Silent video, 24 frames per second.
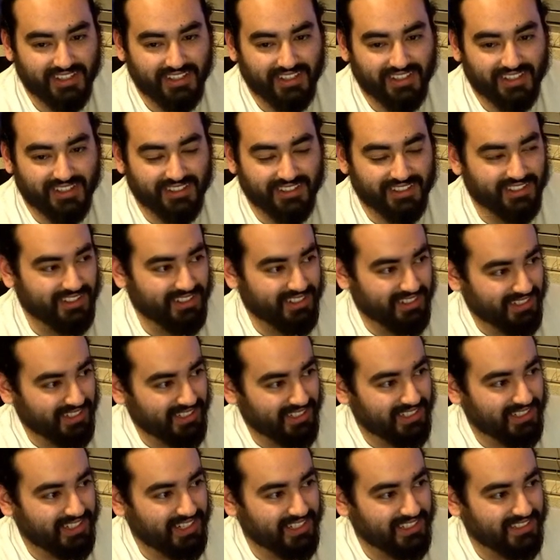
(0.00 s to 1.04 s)
And then
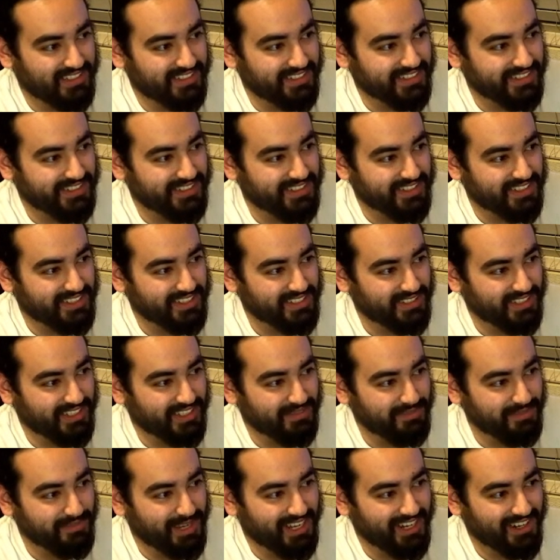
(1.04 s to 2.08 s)
Isaiah says that
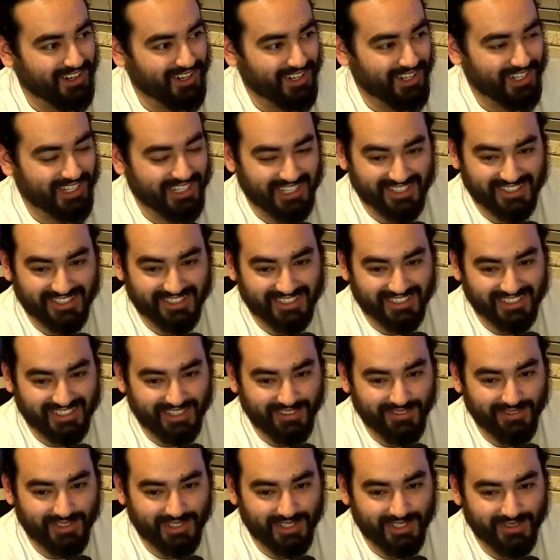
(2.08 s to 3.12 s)
Matt Hardy actually
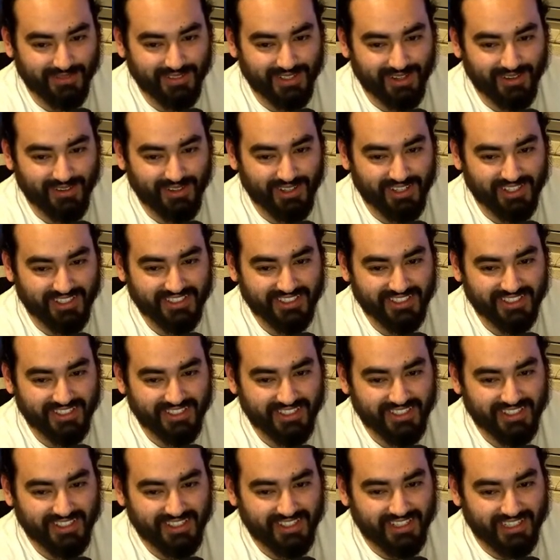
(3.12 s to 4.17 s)
gifted him that watch.
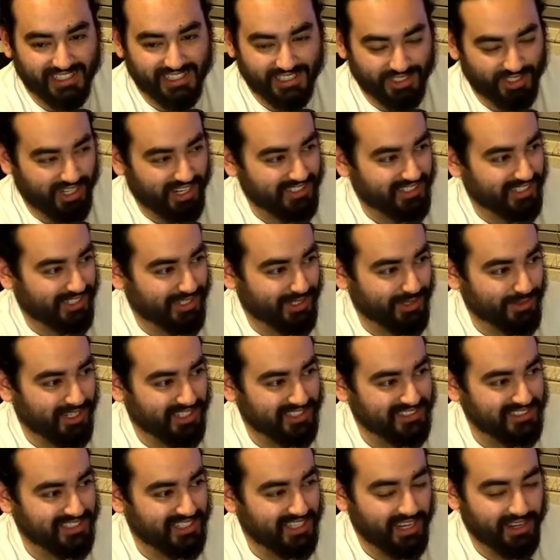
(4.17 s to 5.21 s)
And Jurassic
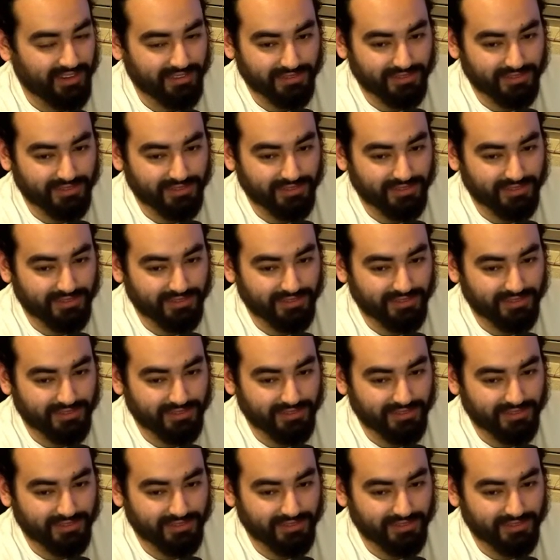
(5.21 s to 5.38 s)
Express laugh.